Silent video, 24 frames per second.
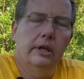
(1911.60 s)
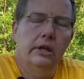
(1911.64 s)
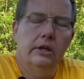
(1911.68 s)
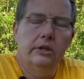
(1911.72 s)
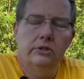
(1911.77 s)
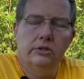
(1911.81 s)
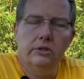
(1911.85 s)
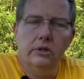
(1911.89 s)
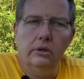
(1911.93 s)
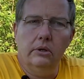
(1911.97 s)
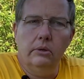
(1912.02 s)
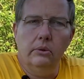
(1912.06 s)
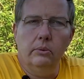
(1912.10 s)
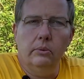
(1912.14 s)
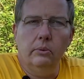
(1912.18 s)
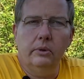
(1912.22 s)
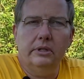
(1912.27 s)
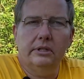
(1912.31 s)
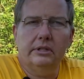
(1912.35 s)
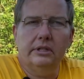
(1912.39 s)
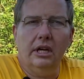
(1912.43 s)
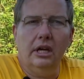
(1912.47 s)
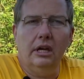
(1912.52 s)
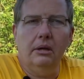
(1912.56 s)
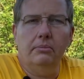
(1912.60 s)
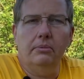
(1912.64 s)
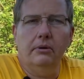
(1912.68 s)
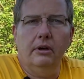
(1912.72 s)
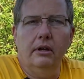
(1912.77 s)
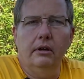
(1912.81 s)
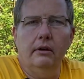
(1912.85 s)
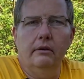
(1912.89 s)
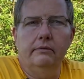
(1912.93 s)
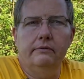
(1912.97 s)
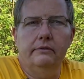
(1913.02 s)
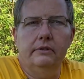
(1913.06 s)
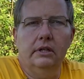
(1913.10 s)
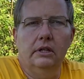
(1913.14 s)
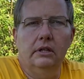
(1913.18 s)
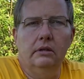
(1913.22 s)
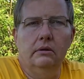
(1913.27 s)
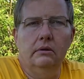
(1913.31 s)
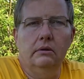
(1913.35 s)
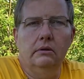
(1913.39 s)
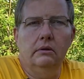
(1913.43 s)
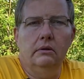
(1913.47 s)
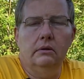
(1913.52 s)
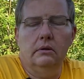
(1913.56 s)
So what type of
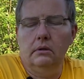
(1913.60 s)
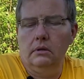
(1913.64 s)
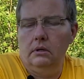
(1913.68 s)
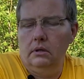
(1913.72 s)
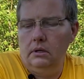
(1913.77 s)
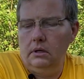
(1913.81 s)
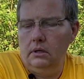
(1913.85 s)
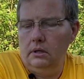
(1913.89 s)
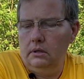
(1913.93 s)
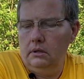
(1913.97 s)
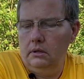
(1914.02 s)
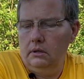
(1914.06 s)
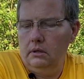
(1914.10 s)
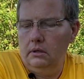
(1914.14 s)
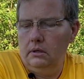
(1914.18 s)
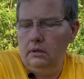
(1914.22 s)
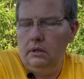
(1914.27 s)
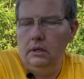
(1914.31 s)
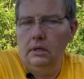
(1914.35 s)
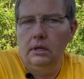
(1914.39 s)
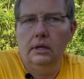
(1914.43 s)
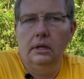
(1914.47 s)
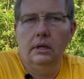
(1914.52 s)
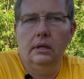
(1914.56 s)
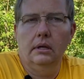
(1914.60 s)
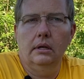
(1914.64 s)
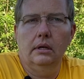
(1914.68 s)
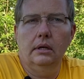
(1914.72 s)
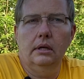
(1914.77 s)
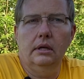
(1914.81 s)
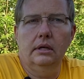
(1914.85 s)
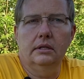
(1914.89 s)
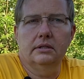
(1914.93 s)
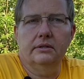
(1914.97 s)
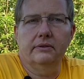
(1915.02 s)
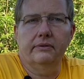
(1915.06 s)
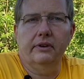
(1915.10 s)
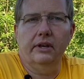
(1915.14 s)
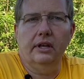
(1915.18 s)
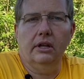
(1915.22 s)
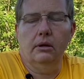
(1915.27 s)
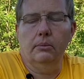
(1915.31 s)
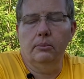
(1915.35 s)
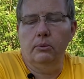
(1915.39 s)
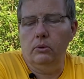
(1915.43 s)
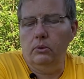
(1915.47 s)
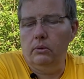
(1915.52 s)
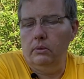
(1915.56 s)
tinder is
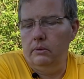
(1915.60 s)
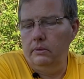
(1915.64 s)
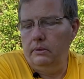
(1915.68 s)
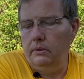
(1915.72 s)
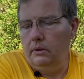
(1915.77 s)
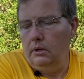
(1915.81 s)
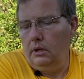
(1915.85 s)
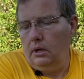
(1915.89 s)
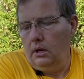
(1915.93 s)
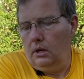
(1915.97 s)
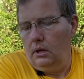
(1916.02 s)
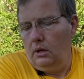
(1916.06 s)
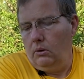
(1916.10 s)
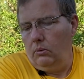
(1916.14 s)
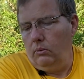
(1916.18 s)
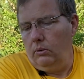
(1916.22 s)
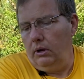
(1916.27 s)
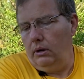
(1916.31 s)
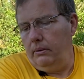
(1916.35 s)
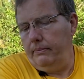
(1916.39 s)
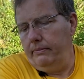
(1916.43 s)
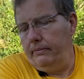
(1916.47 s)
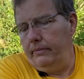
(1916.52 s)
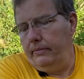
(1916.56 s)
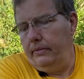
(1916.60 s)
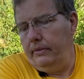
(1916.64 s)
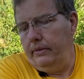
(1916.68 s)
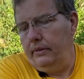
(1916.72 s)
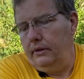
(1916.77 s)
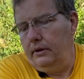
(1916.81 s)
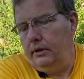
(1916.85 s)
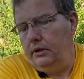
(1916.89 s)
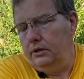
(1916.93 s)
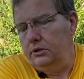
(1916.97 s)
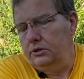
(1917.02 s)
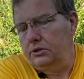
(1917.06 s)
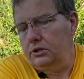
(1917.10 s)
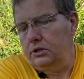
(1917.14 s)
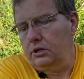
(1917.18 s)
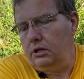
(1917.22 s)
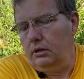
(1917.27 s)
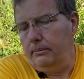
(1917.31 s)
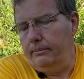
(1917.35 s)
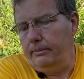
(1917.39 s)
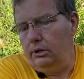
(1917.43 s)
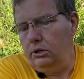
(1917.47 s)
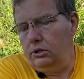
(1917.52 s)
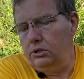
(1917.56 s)
available? Well, there's
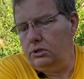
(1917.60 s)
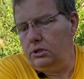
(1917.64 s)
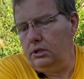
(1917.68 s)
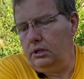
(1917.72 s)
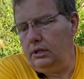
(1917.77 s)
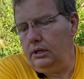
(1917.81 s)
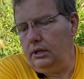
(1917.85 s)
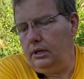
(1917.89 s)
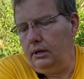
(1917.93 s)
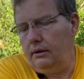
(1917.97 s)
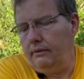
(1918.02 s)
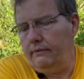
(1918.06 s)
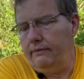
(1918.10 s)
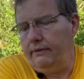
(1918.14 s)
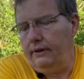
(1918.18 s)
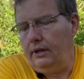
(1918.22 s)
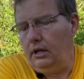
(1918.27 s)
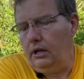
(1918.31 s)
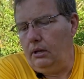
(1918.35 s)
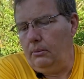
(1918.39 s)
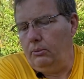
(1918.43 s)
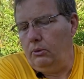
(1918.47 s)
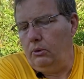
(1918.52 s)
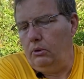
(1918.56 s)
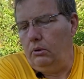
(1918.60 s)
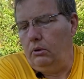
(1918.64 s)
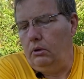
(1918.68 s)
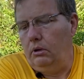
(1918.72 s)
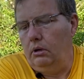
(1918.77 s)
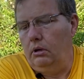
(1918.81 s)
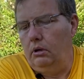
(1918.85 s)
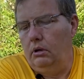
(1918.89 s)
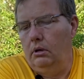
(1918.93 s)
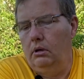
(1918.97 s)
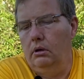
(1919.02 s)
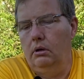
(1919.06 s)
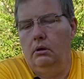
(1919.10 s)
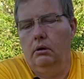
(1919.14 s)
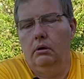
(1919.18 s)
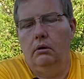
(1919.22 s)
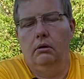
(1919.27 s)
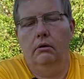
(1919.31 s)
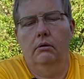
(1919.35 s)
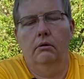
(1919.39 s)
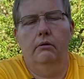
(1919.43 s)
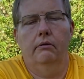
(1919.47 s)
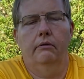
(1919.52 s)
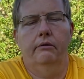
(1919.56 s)
commercially available
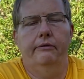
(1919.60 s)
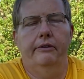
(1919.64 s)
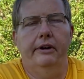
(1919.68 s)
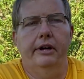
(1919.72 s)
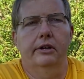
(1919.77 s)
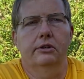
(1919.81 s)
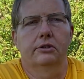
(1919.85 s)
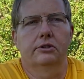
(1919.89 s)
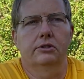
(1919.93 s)
fire